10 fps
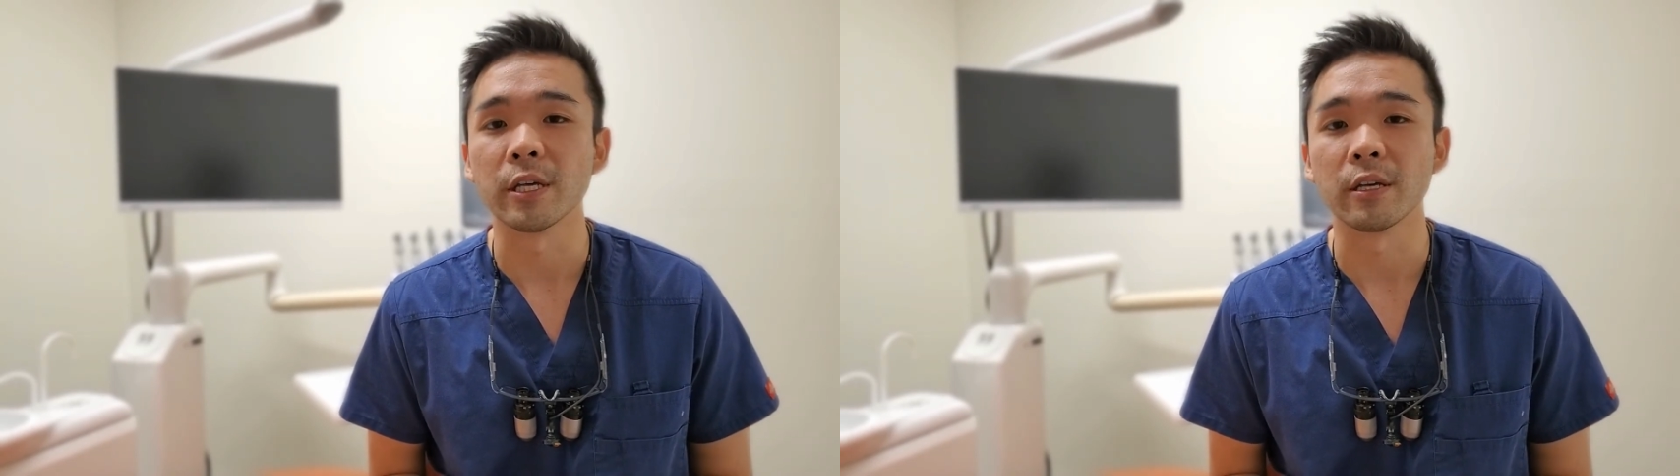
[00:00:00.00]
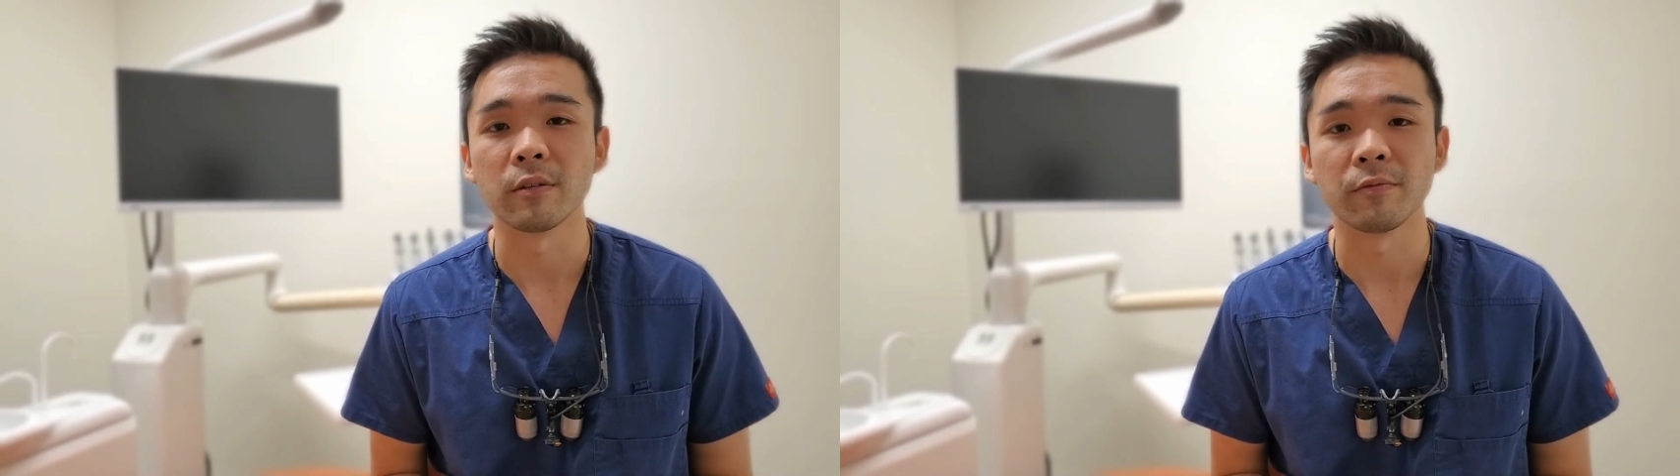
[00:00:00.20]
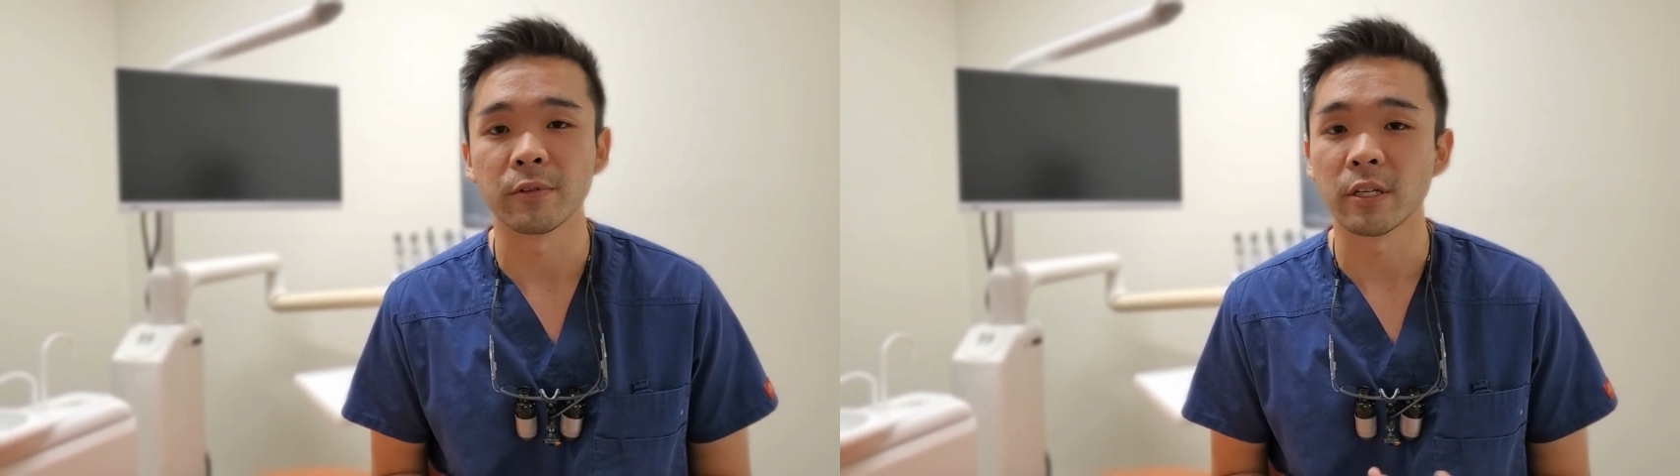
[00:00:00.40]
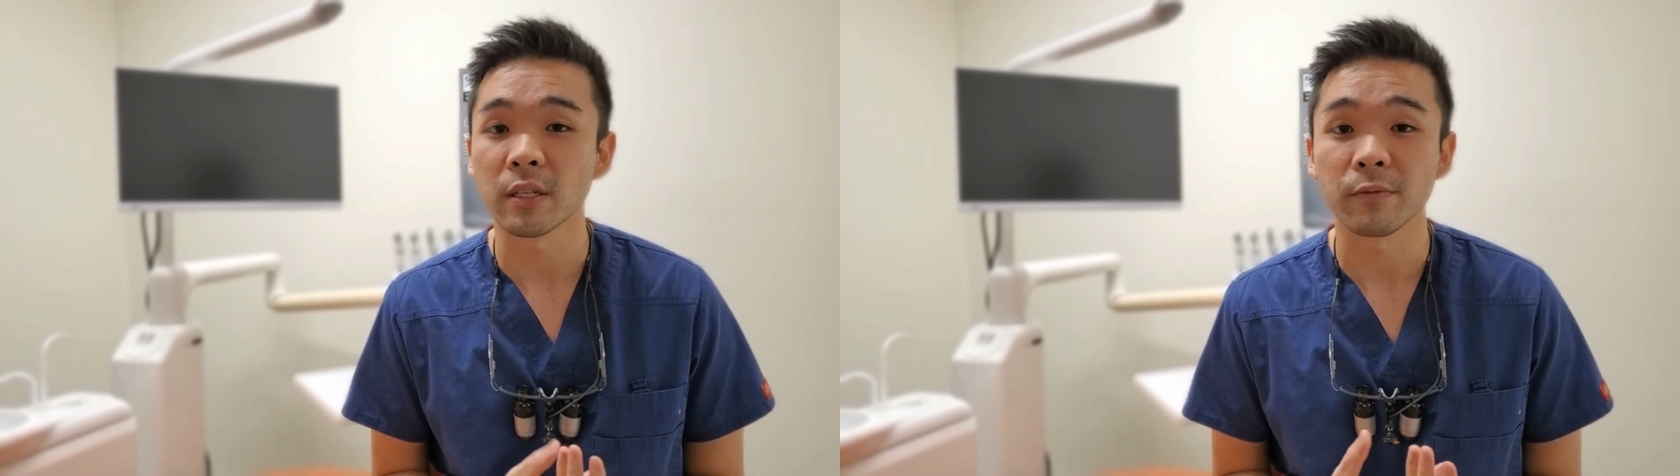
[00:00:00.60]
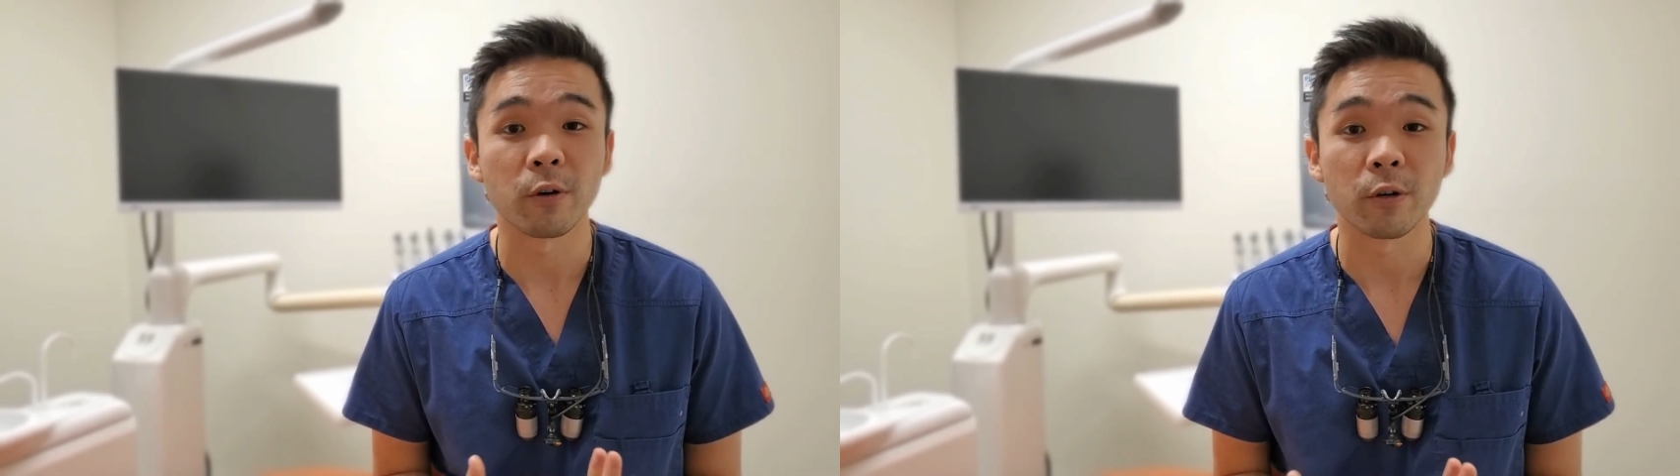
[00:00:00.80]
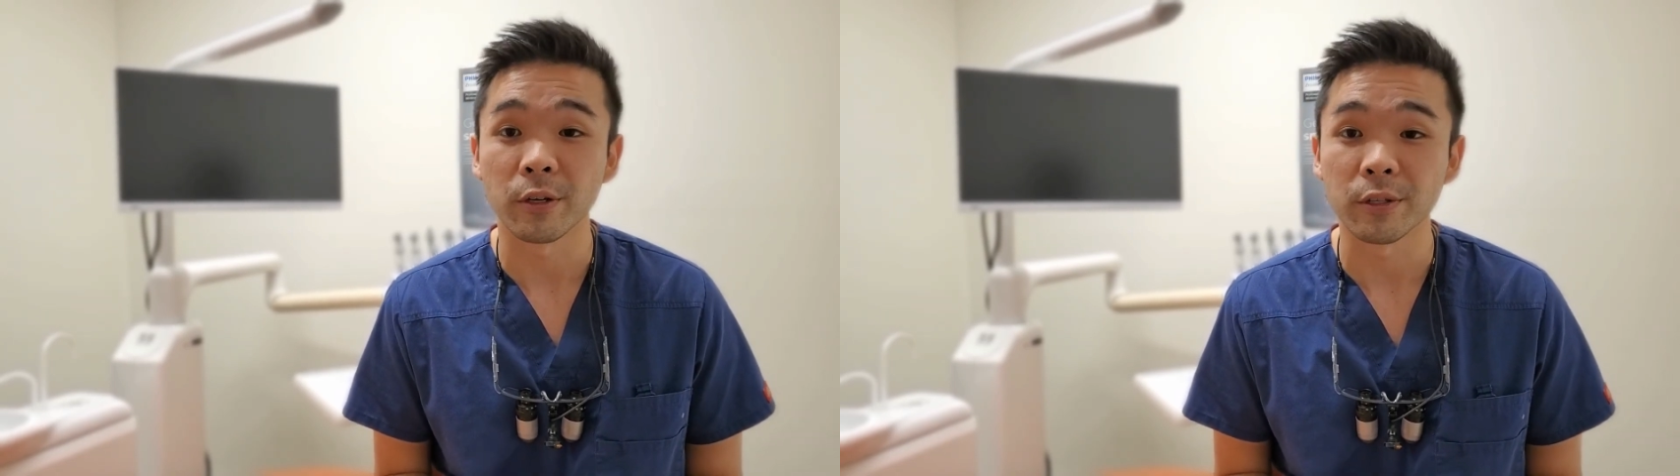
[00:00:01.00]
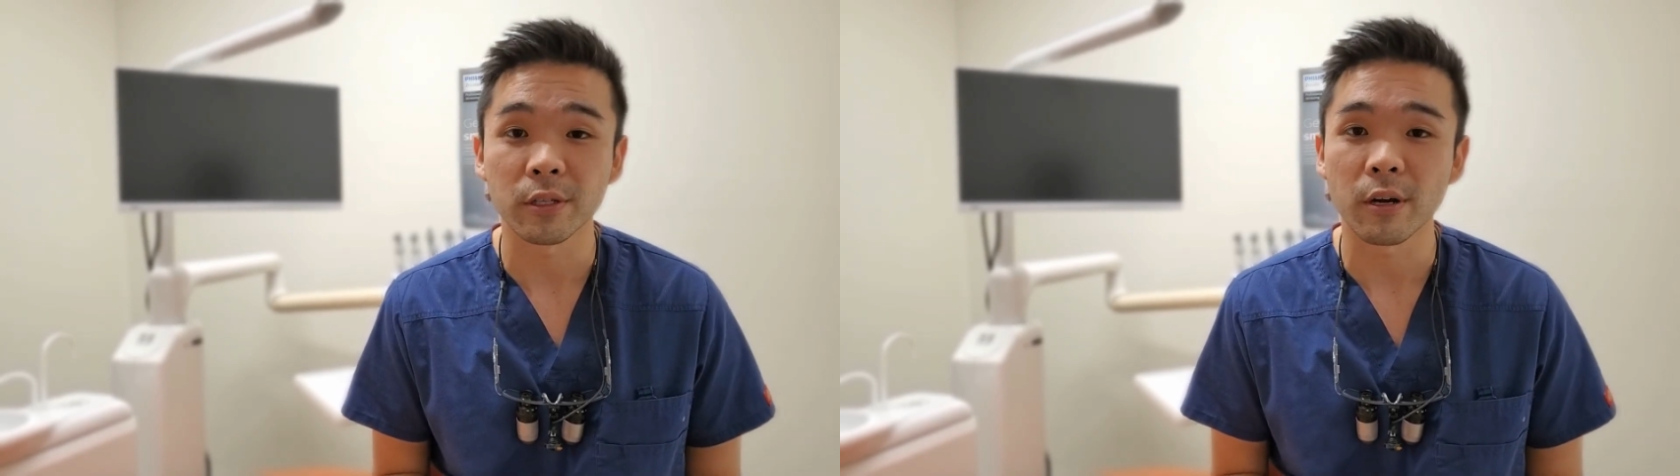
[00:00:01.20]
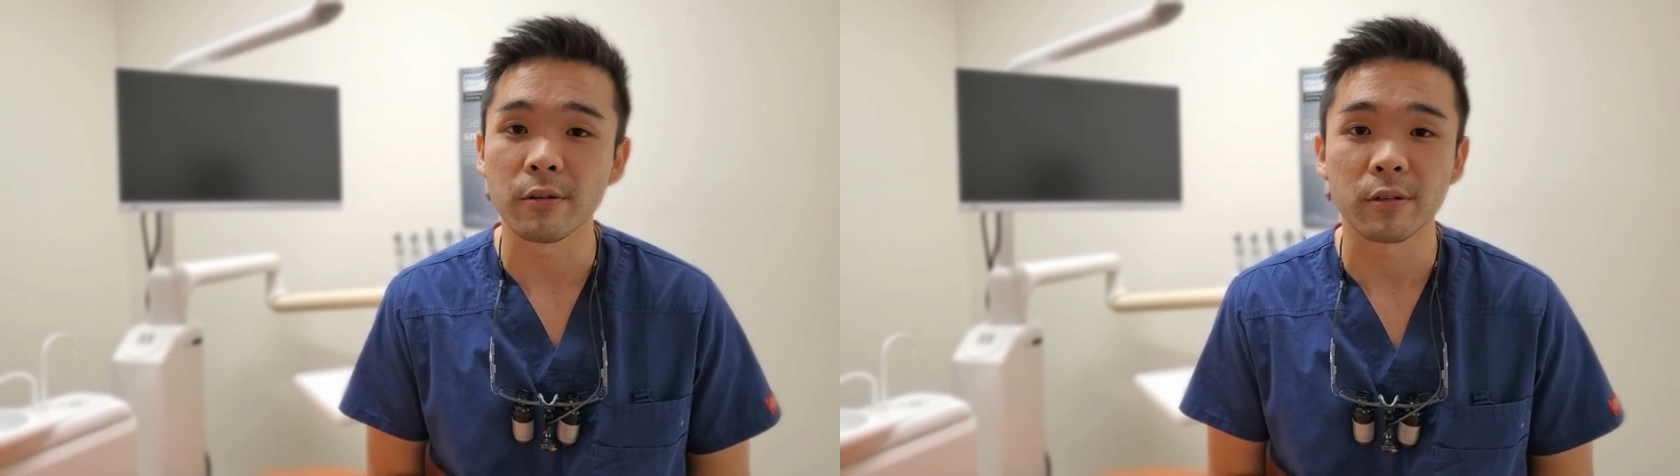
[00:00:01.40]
in just for a consult